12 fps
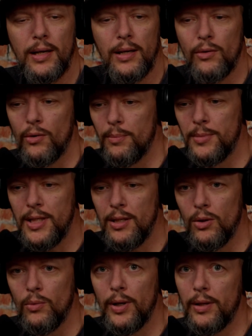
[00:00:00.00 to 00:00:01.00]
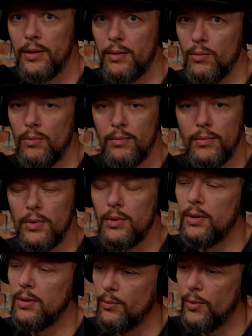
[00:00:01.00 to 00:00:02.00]
an interim deal with
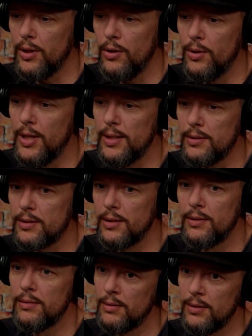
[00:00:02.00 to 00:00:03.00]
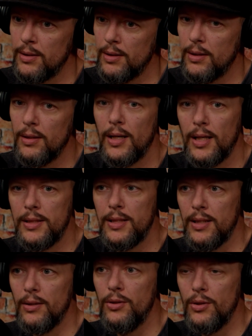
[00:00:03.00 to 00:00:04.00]
UDisc
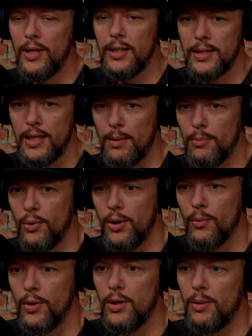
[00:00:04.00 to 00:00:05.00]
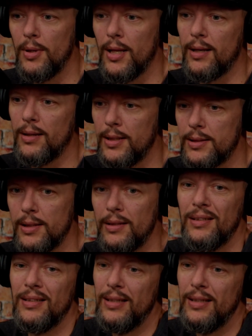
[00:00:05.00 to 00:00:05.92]
until you get to that point where you can be like, listen,